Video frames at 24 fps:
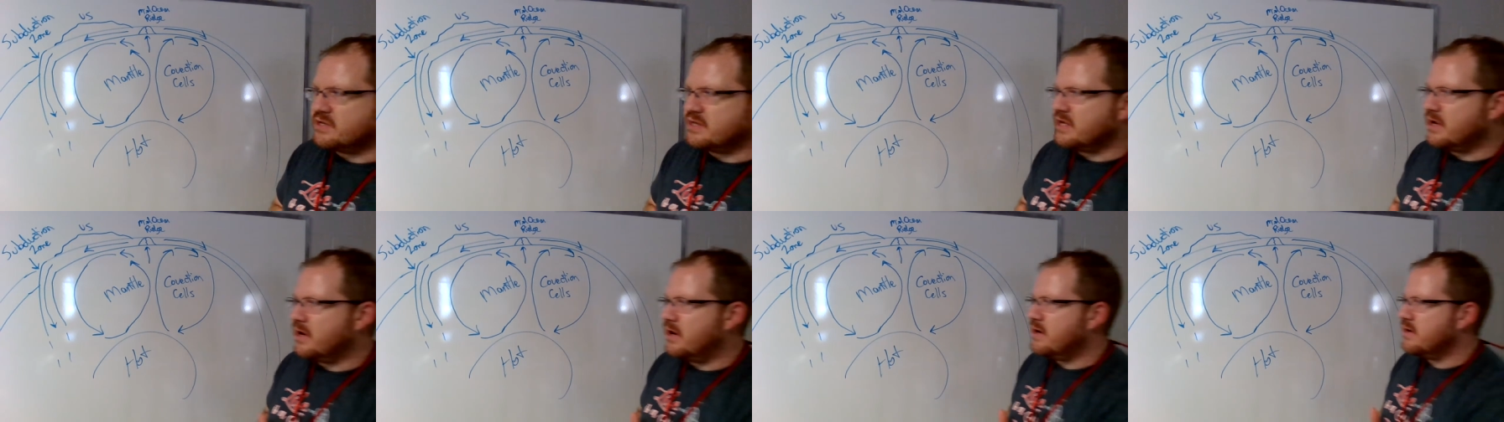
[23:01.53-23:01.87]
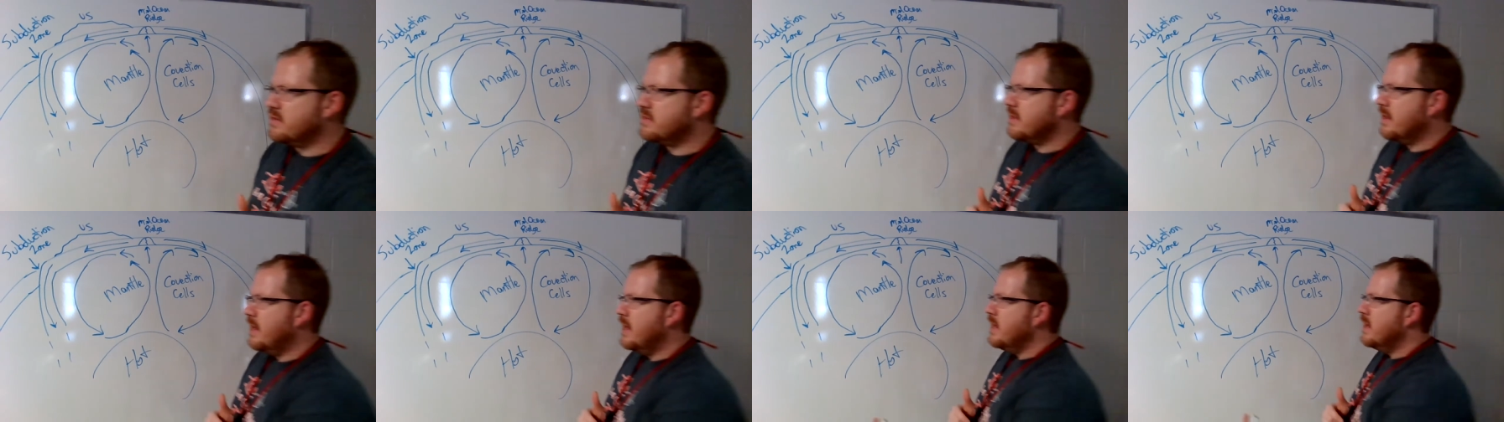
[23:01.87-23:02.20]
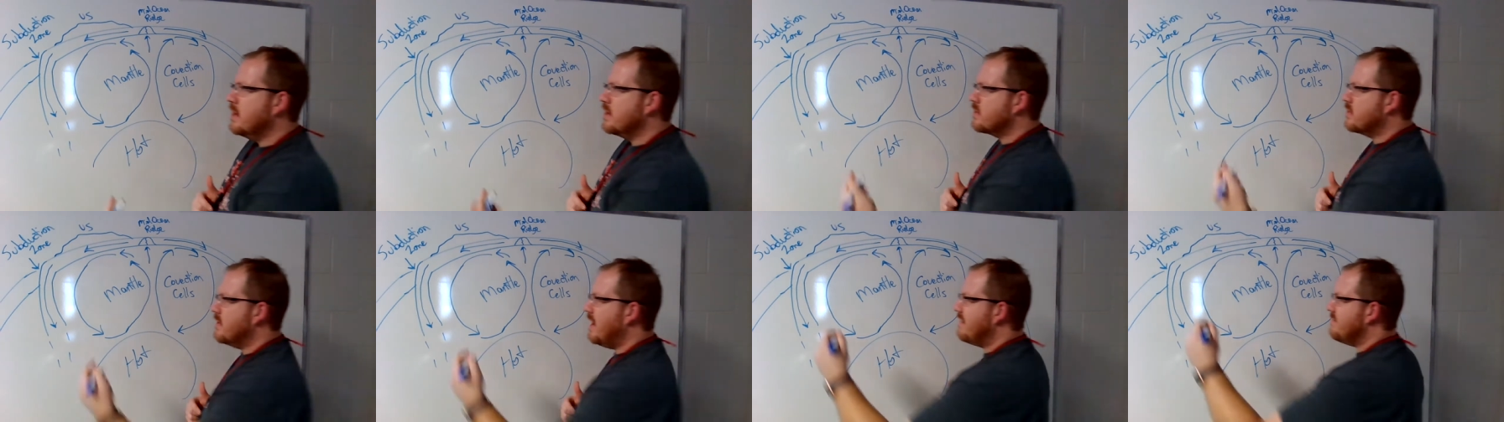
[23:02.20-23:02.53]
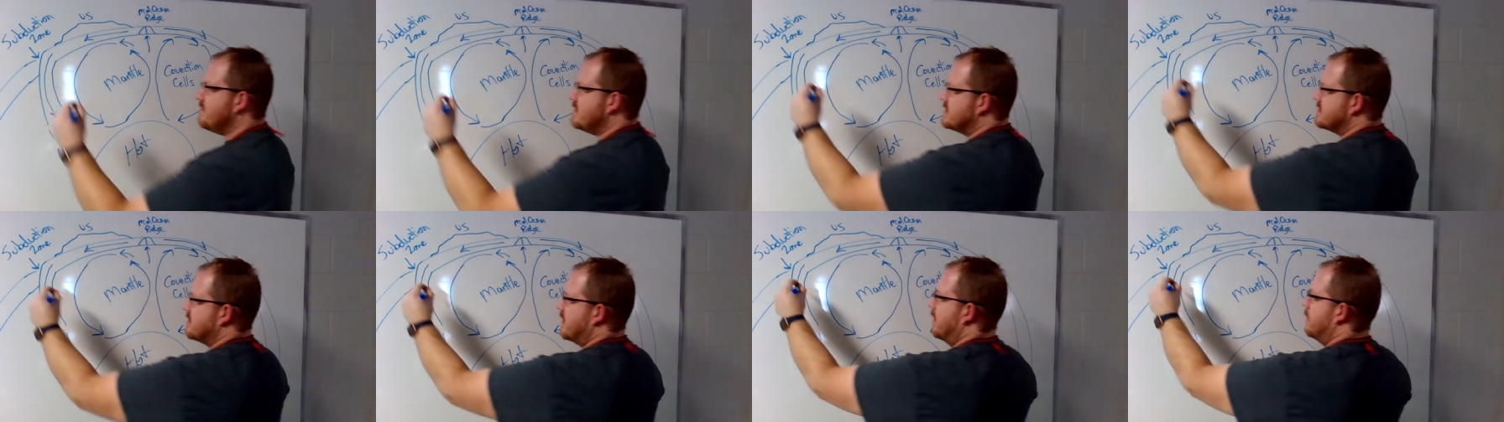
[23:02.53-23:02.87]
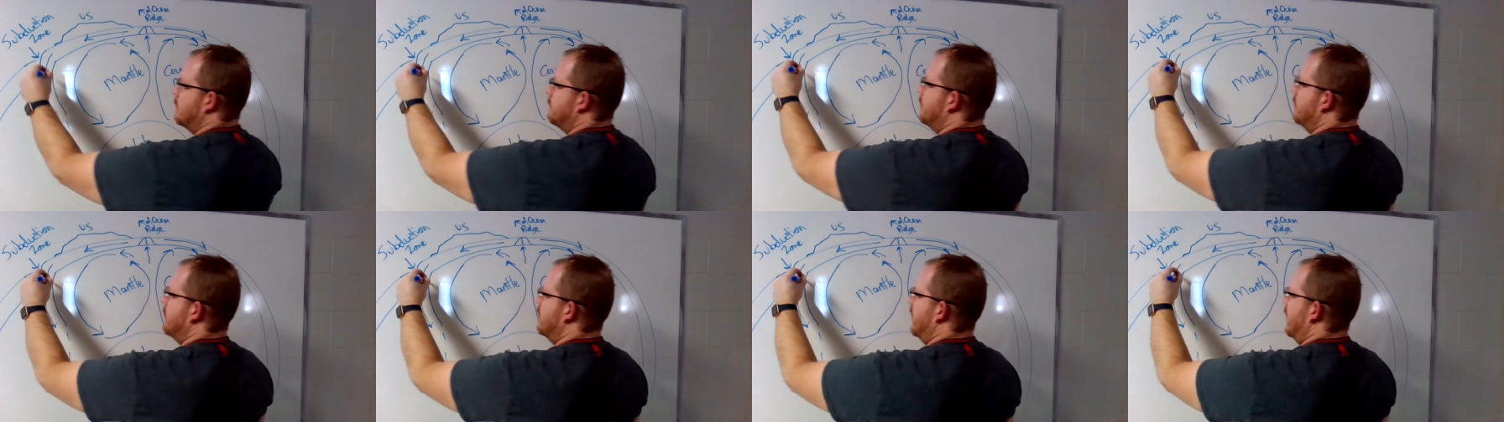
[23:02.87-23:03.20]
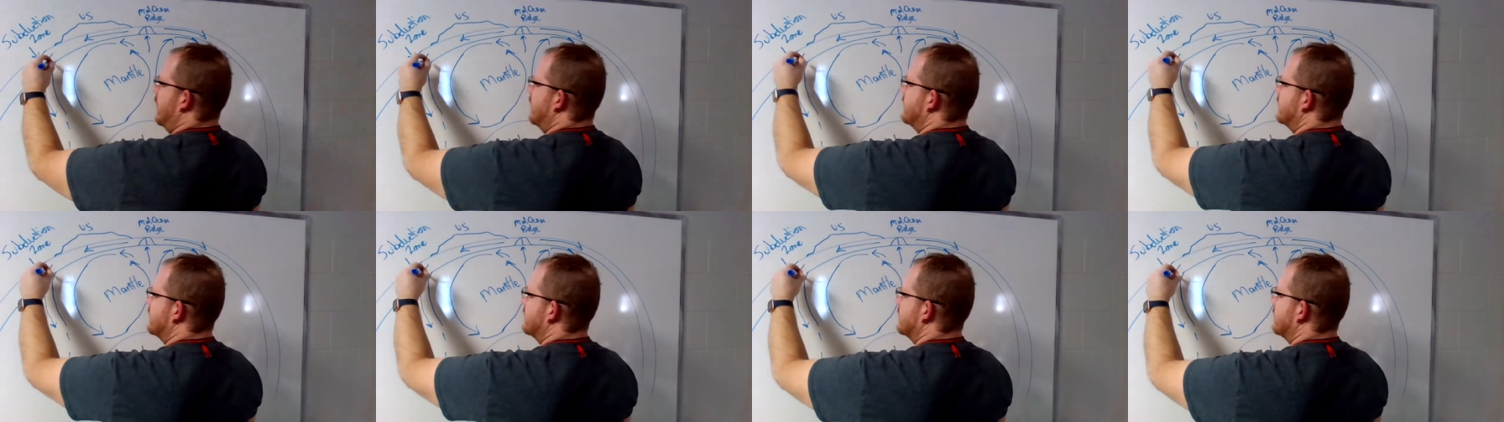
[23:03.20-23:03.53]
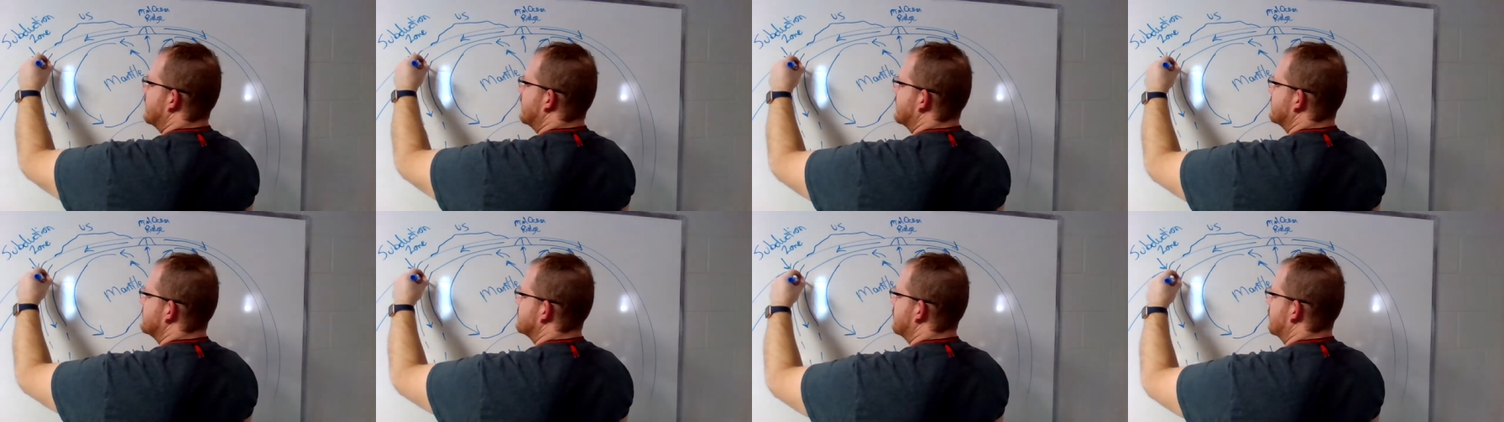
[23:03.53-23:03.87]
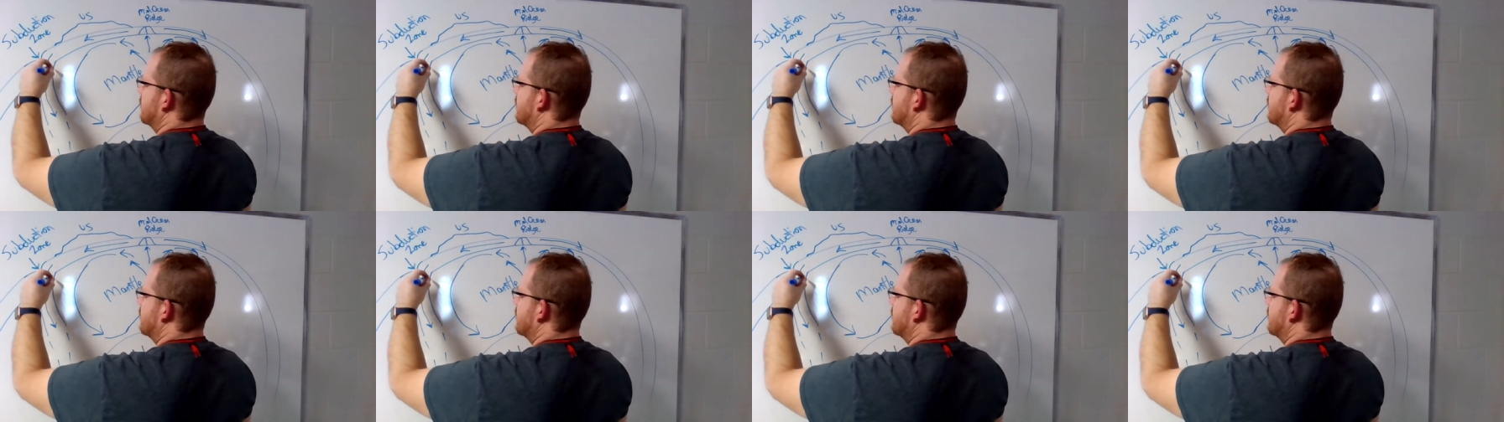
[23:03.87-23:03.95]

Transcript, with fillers: the earth? Gravity is going to pull on. And so